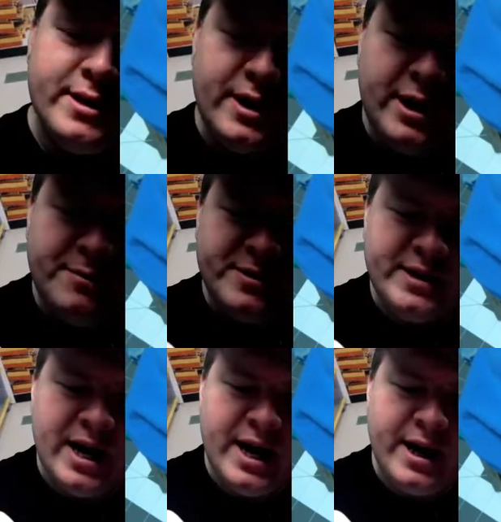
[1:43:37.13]
keeps
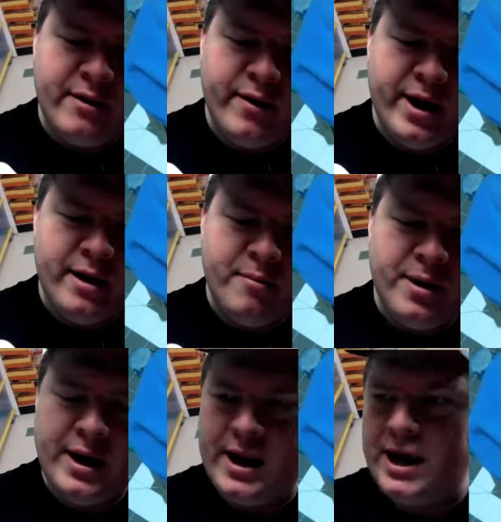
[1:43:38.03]
dying
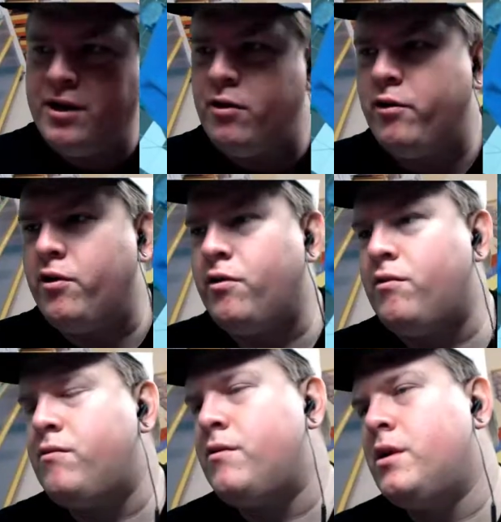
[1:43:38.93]
randomly, and I don't know
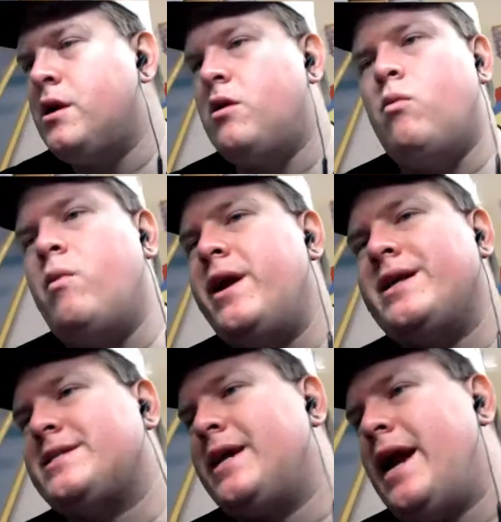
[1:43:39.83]
when it's
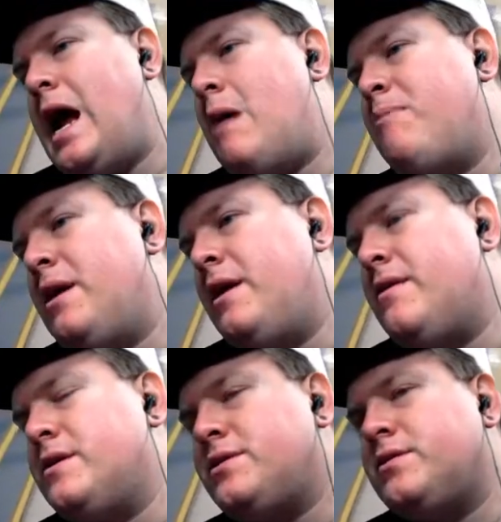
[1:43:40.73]
gonna happen either.
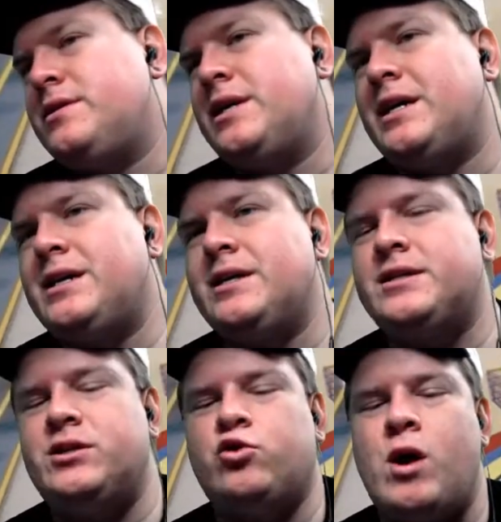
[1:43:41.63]
So it's like it's a
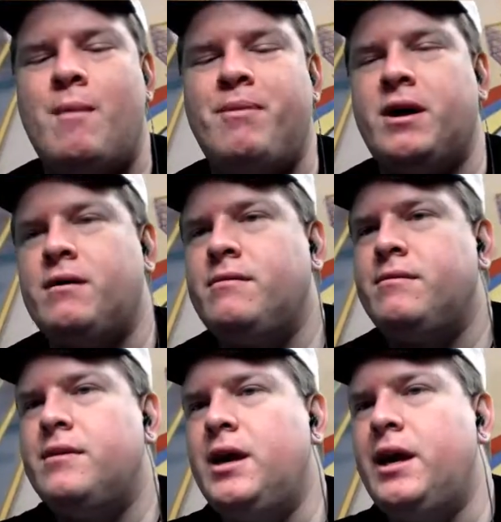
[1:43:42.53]
dropping
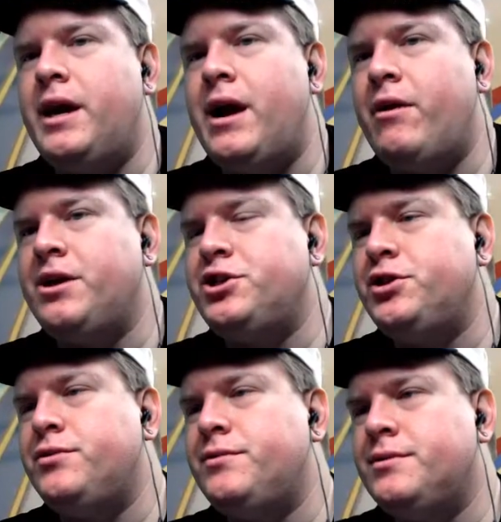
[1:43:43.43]
in and out
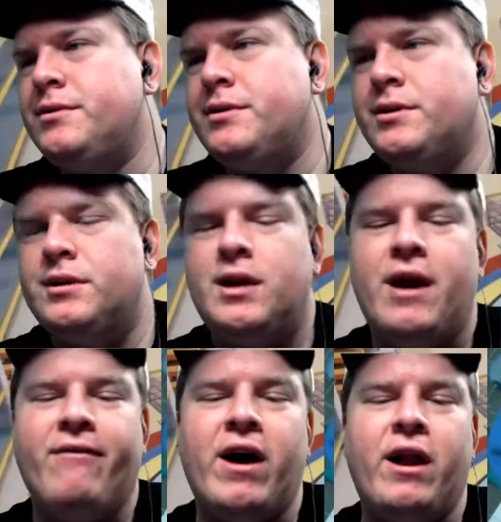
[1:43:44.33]
issue.
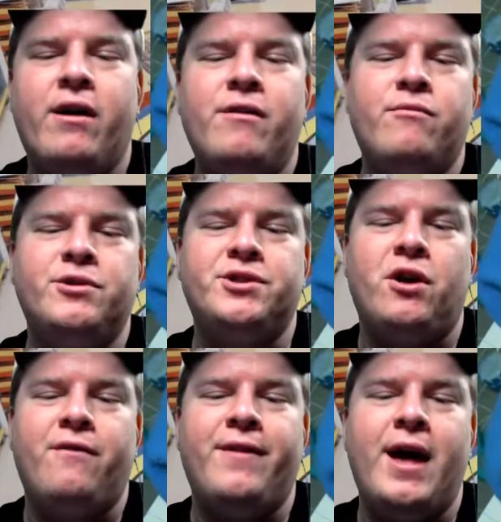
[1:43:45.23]
I've got to
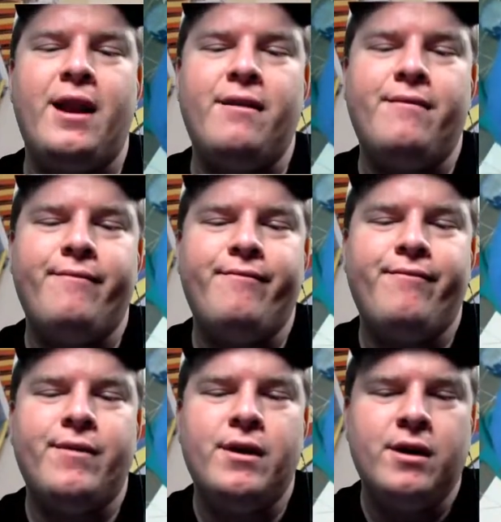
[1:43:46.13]
resolve that.
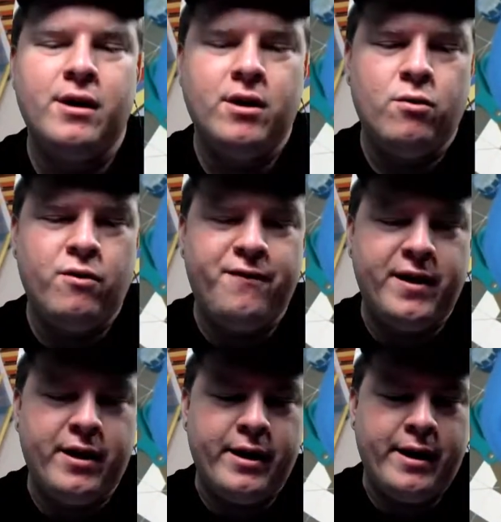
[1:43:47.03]
We'll
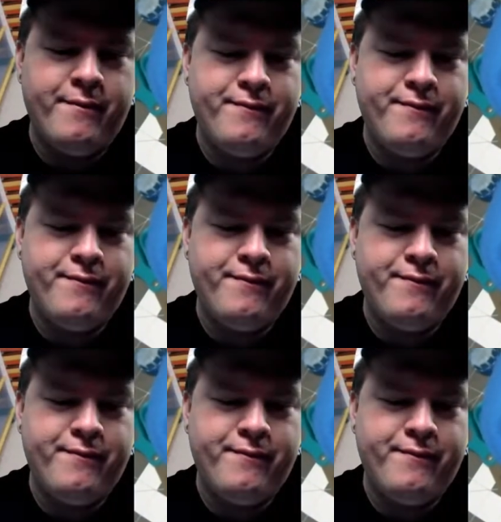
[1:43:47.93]
figure it out.